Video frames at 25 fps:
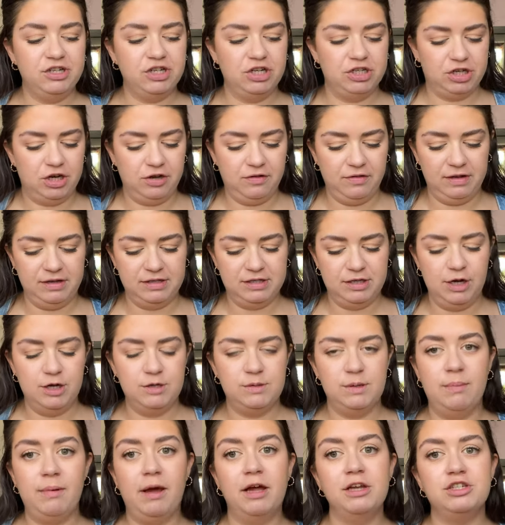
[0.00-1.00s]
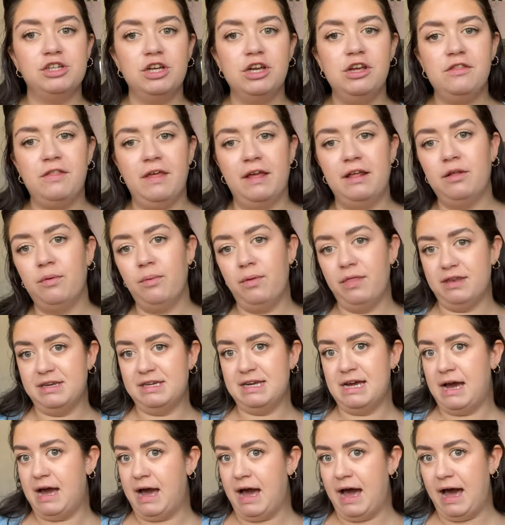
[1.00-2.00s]
I don't think it suits me, but I do think with
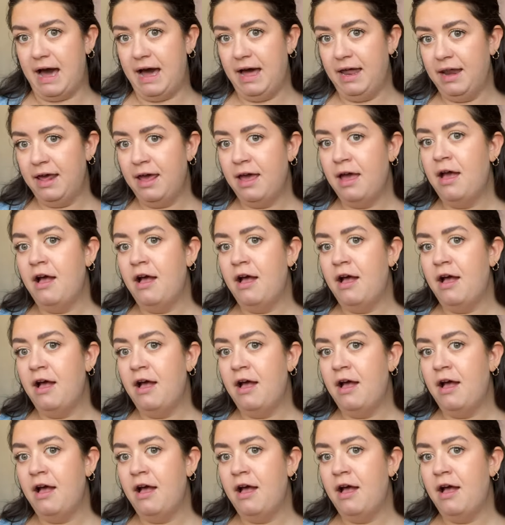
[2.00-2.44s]
tan,